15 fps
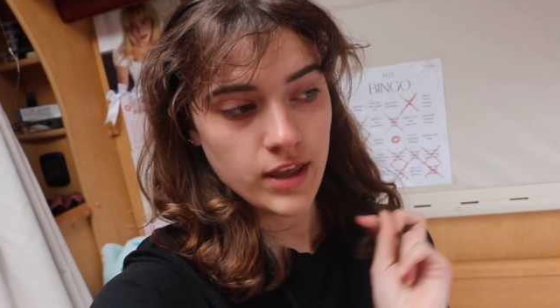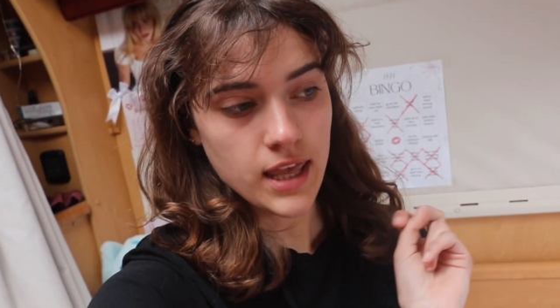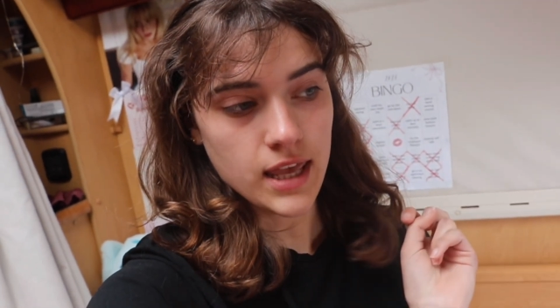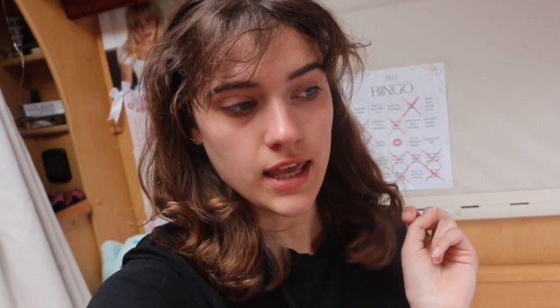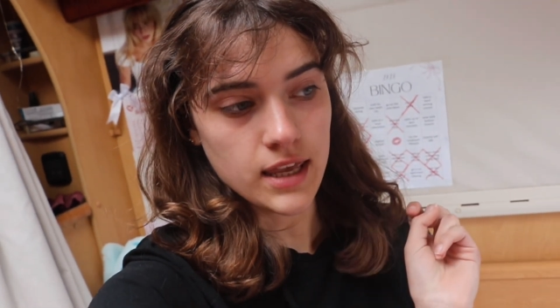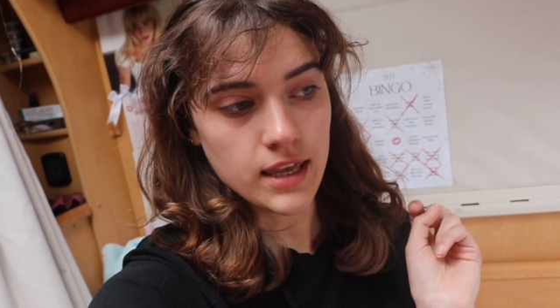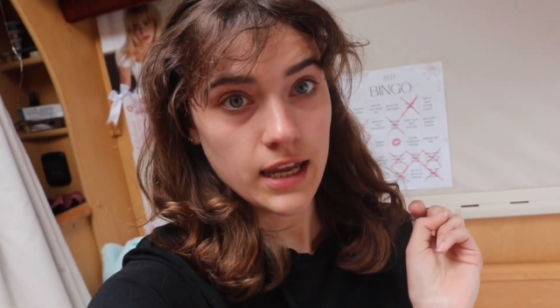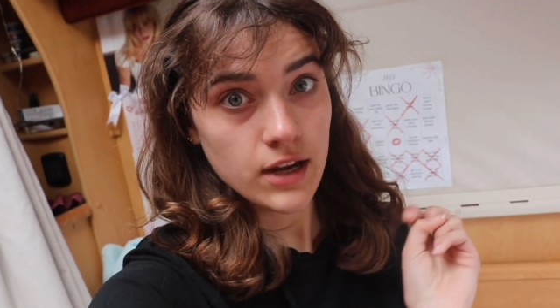
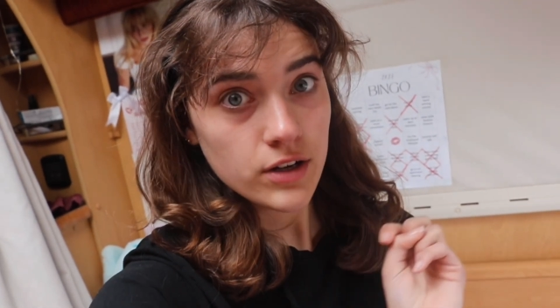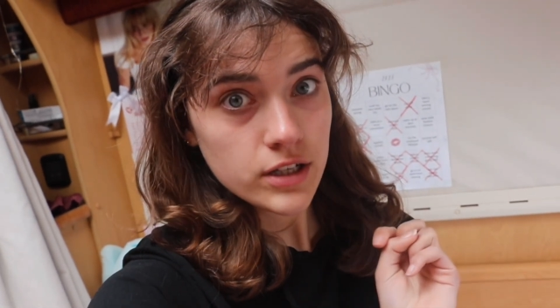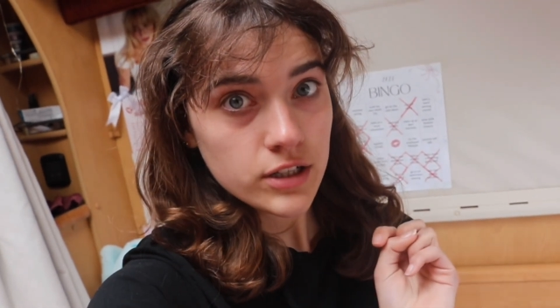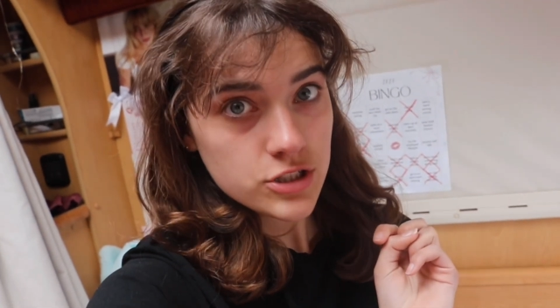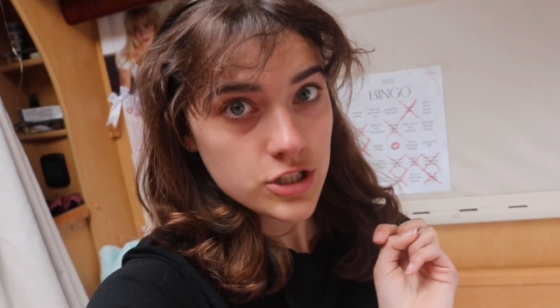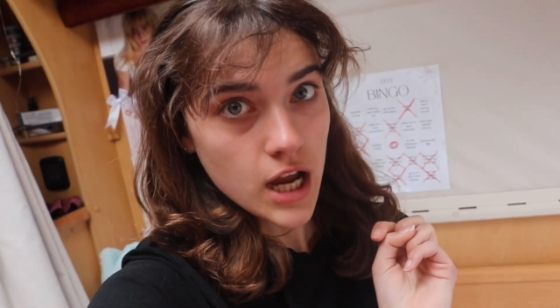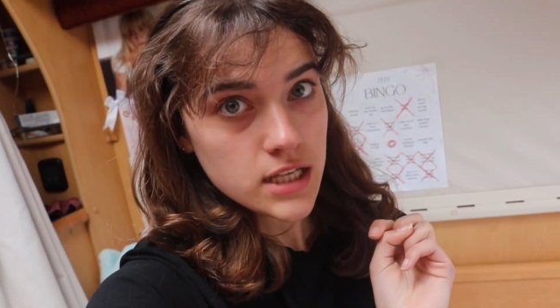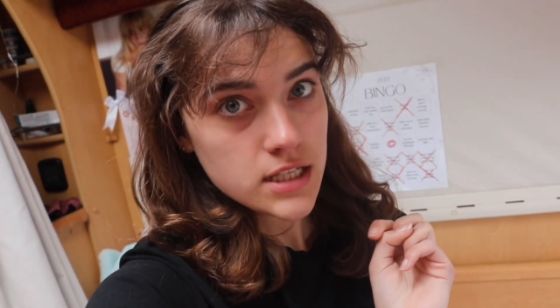a Ariel
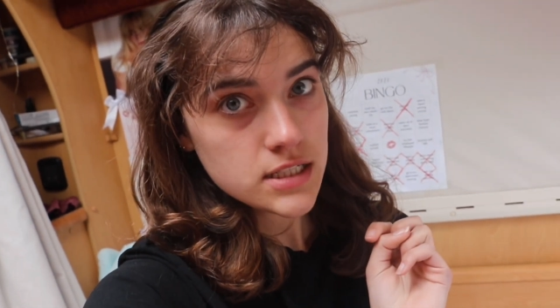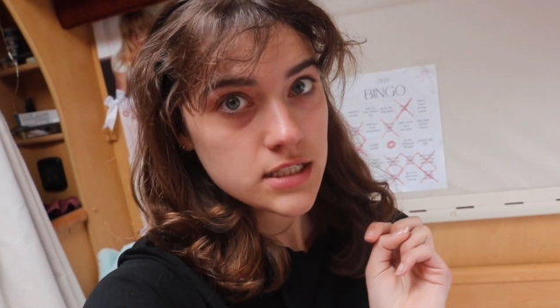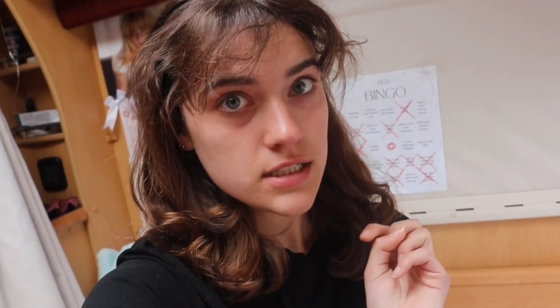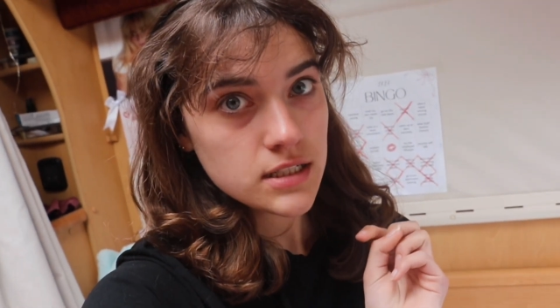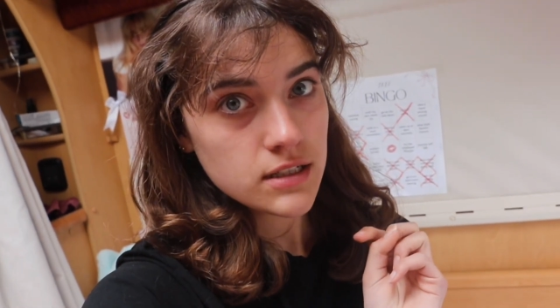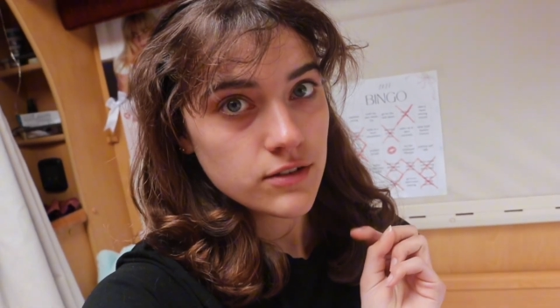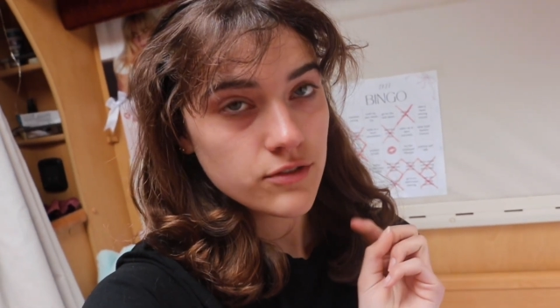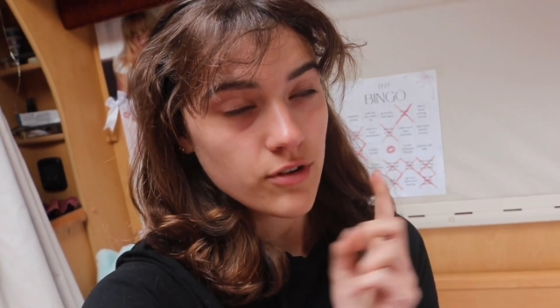dress
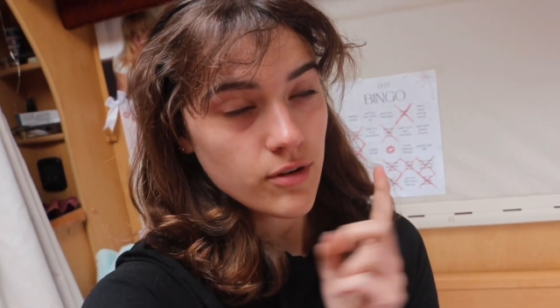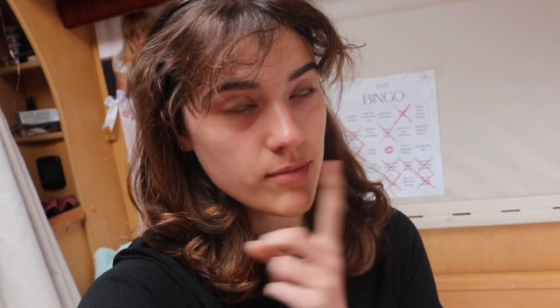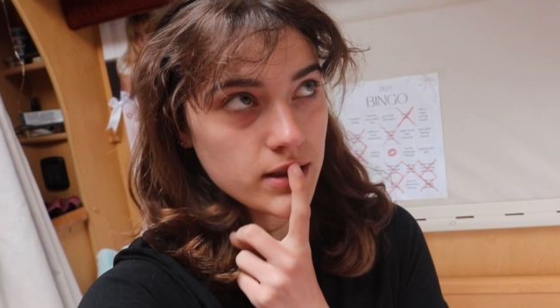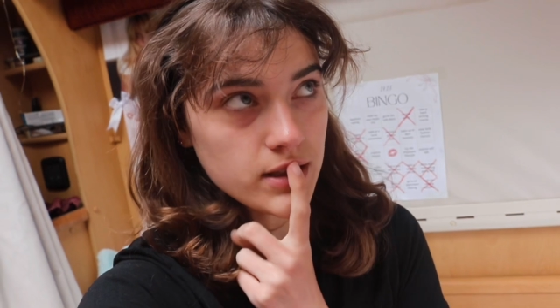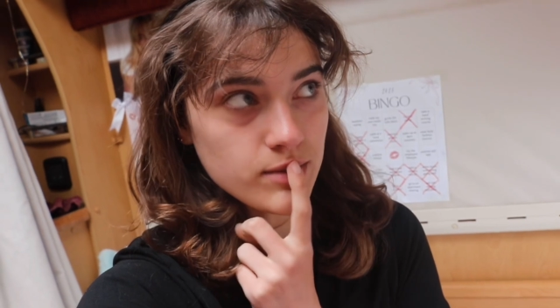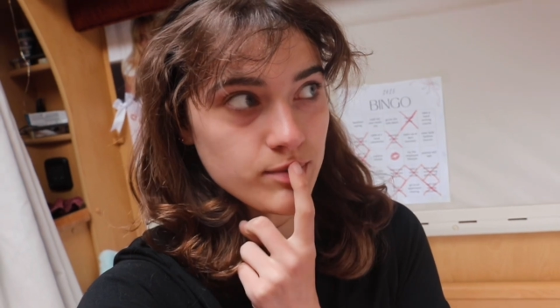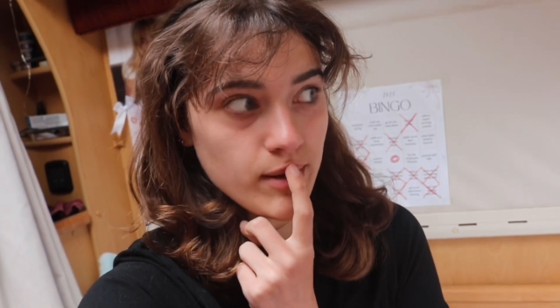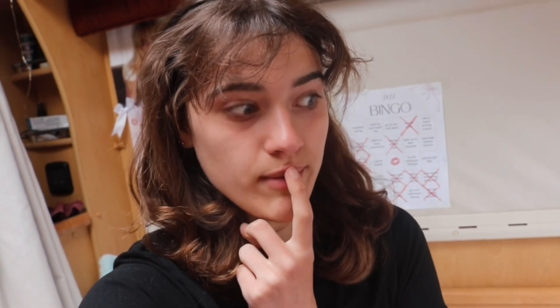from The
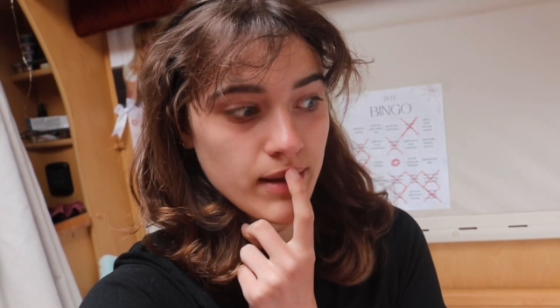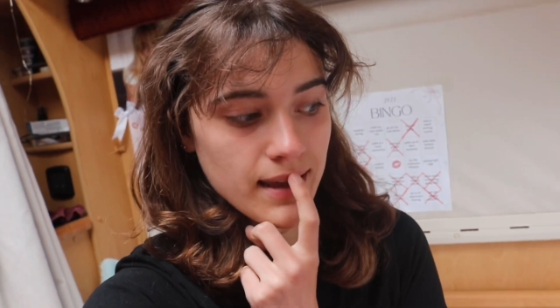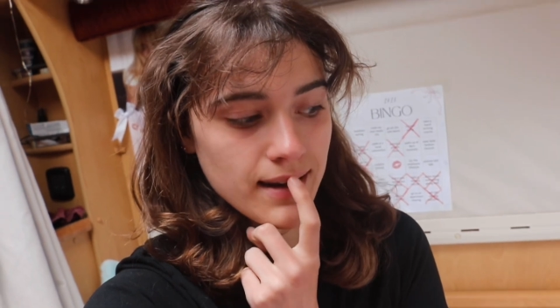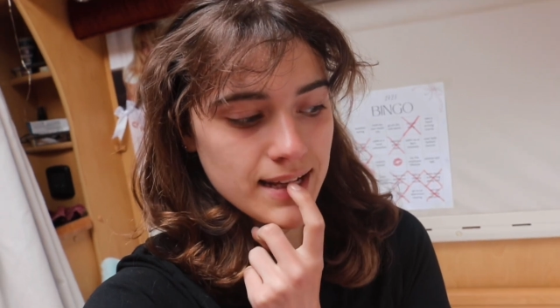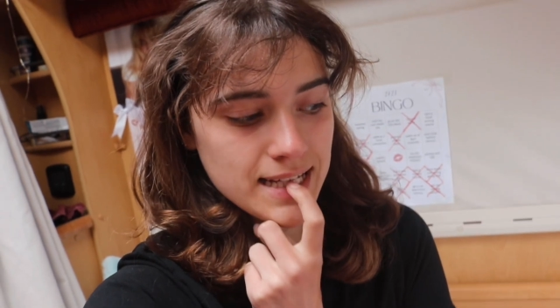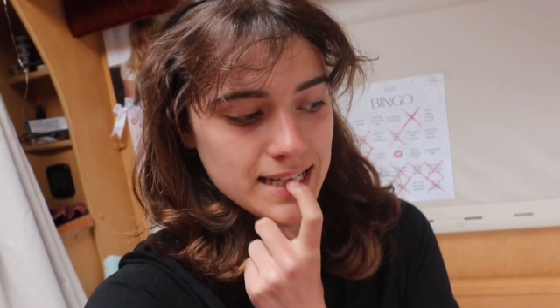Little Mermaid.